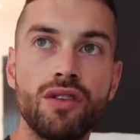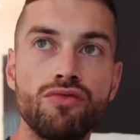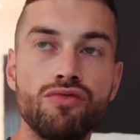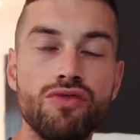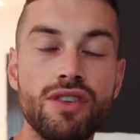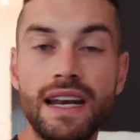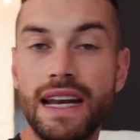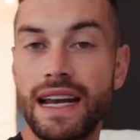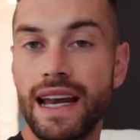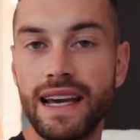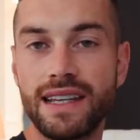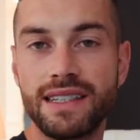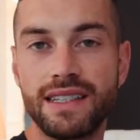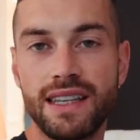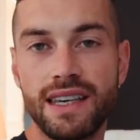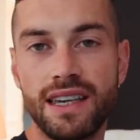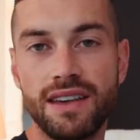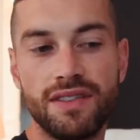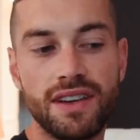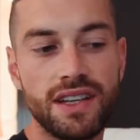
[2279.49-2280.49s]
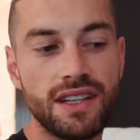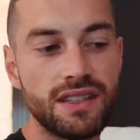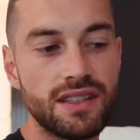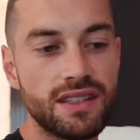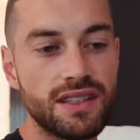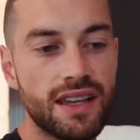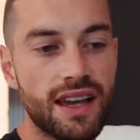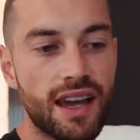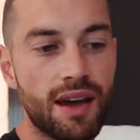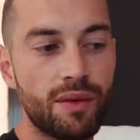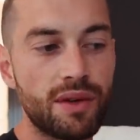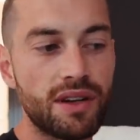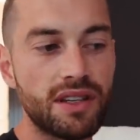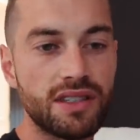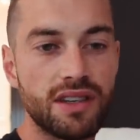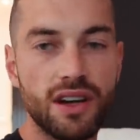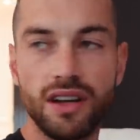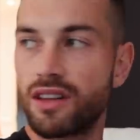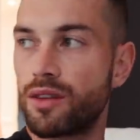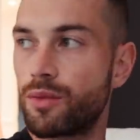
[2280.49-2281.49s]
really late into the evenings and we
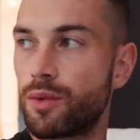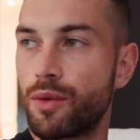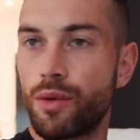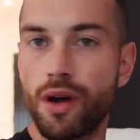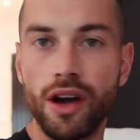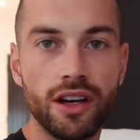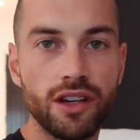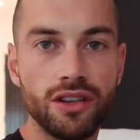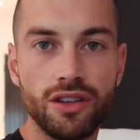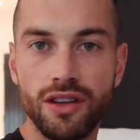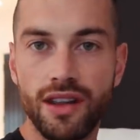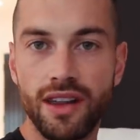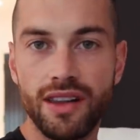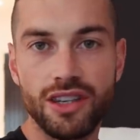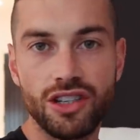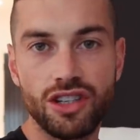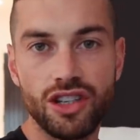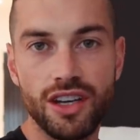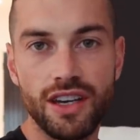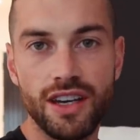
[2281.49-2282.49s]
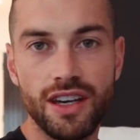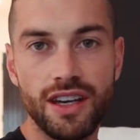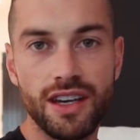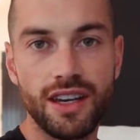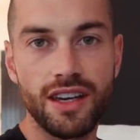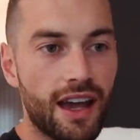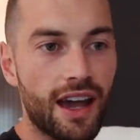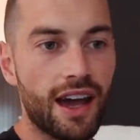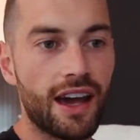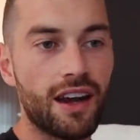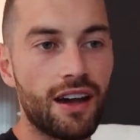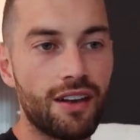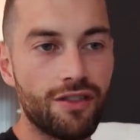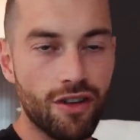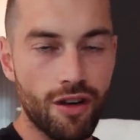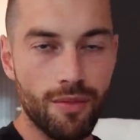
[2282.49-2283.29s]
decided that we weren't going to do that this year, and I've